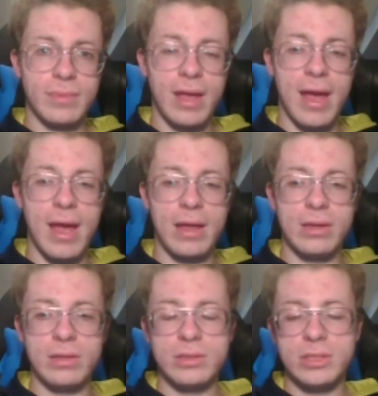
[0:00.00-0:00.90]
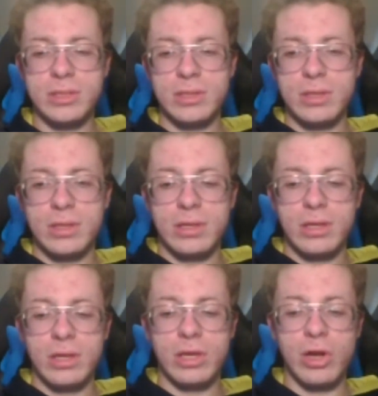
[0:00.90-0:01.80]
And,
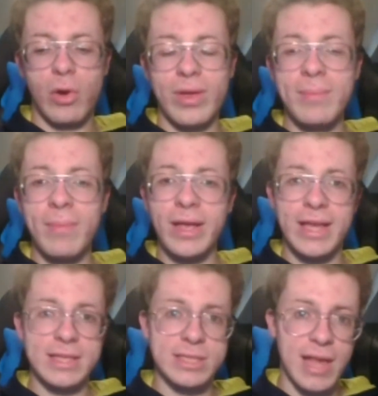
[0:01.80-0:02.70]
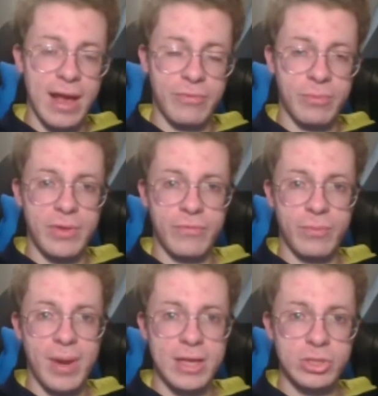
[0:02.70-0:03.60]
he might get slack from it
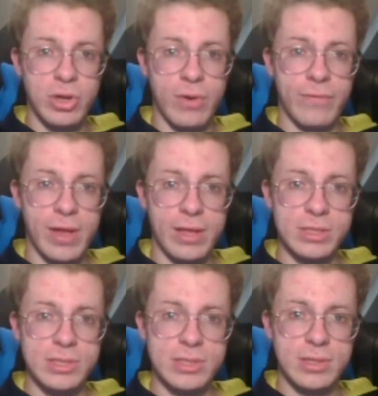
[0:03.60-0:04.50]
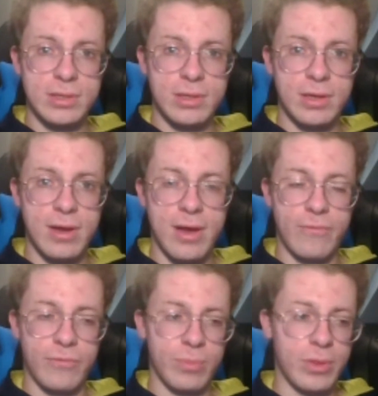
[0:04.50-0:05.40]
from NASCAR fans,
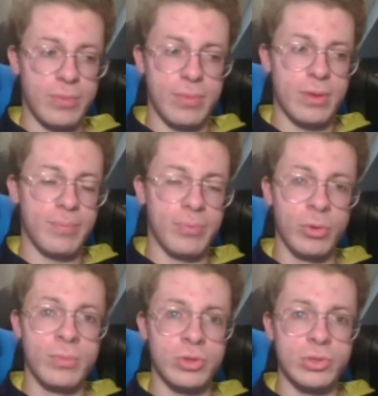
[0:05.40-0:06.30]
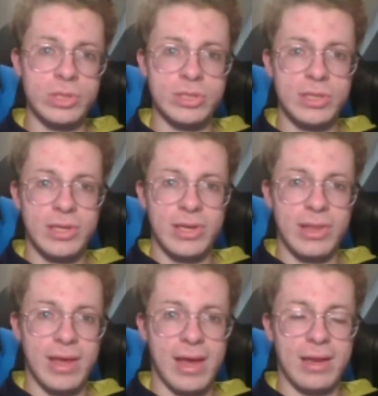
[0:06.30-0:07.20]
from the boomers
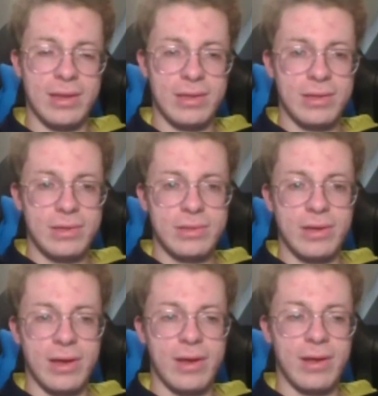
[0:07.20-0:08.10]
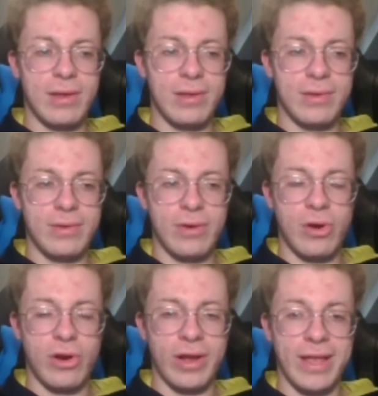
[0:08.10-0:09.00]
that
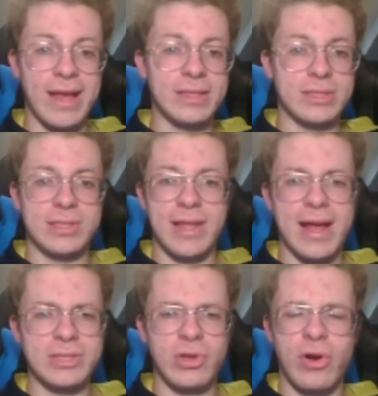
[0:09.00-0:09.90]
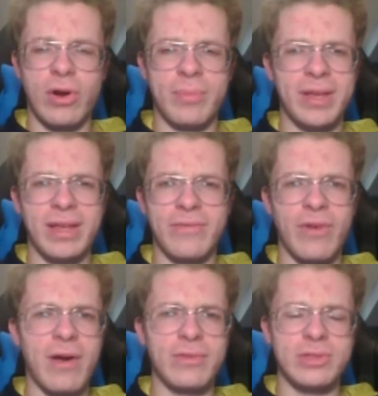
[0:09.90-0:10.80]
are against NASCAR being
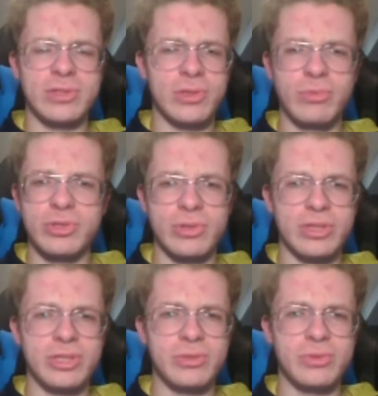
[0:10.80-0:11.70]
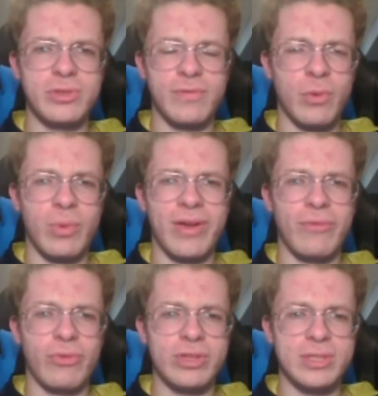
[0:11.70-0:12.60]
involved in social issues for
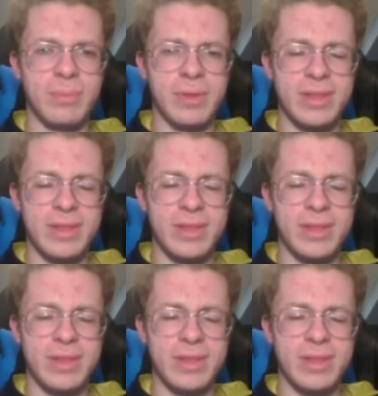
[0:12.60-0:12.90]
whatever reason.